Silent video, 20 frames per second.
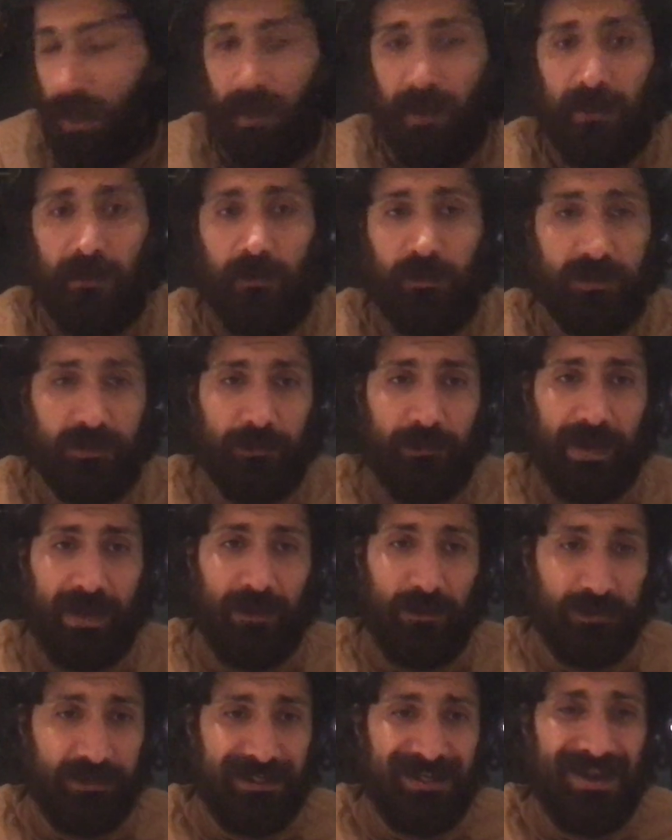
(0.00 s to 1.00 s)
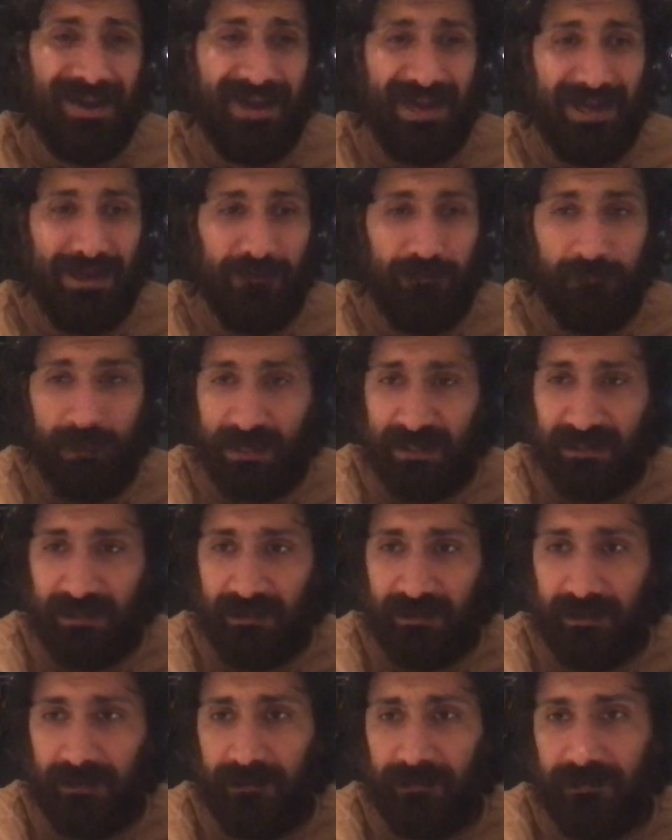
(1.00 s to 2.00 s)
He was a man who said, I hate
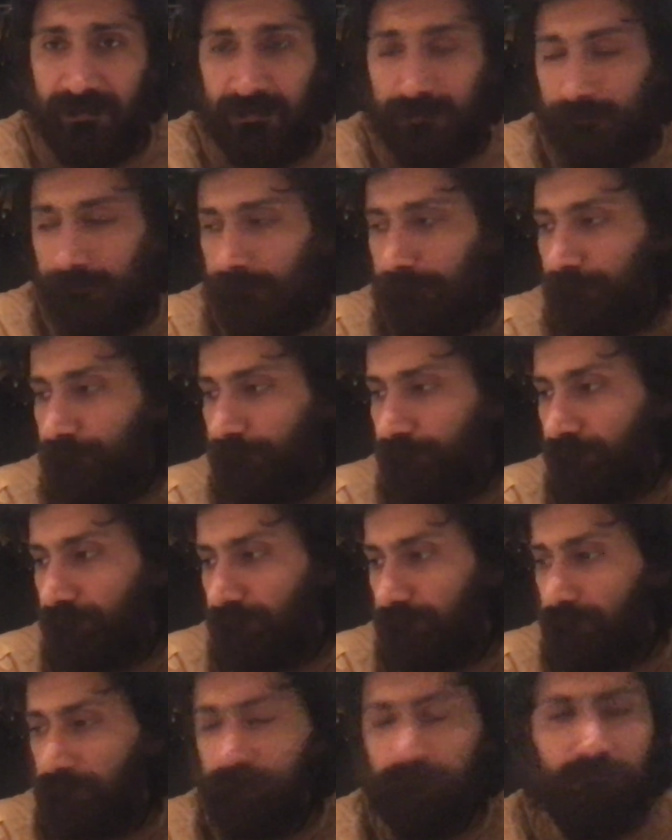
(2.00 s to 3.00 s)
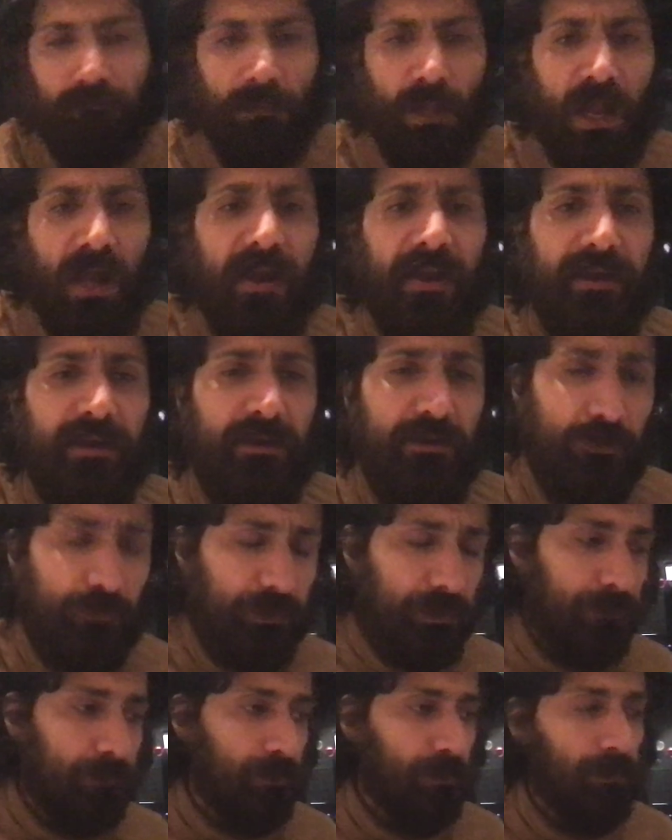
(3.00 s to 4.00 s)
Mexicans. I hate other
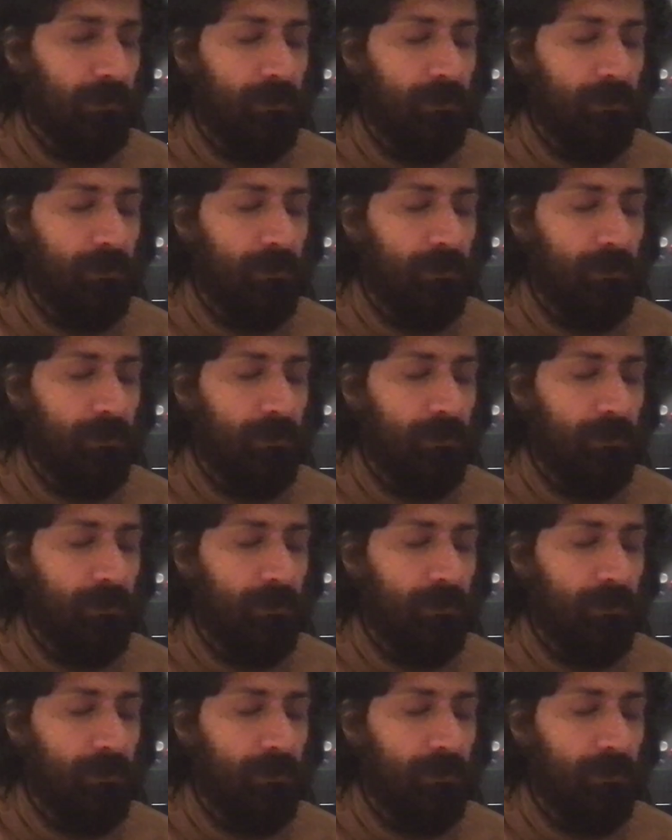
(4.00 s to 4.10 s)
people.